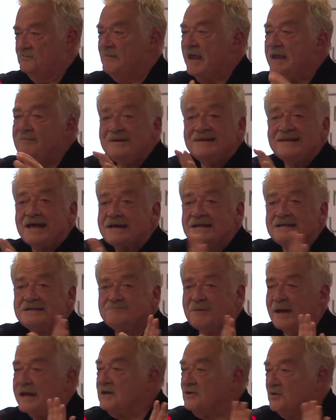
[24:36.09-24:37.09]
Maybe that
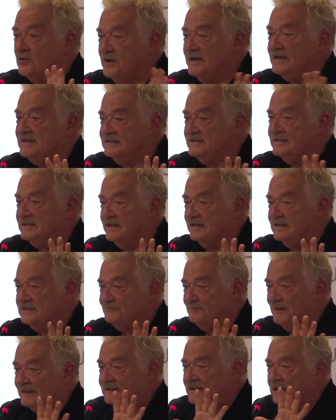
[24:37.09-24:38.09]
is by coincidence,
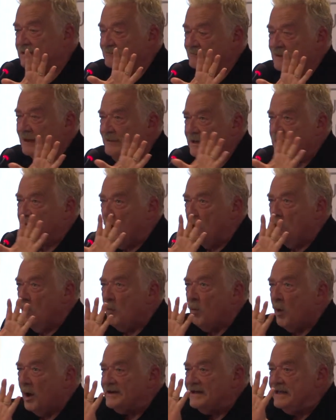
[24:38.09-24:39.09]
but
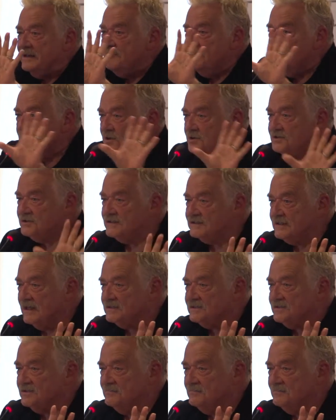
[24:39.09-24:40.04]
what emerges as